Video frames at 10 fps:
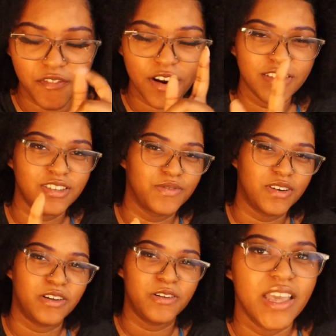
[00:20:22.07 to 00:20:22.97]
first of
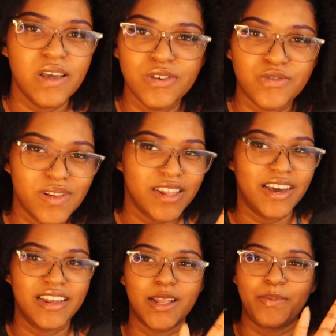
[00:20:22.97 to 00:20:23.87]
all, he was really
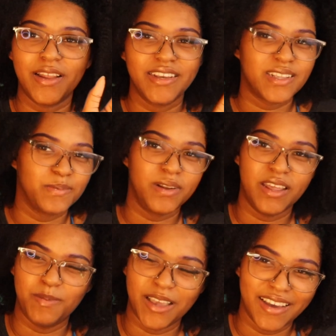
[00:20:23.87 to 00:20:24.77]
not in the place to
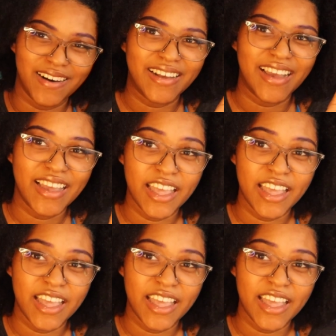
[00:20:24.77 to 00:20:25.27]
bully me, okay?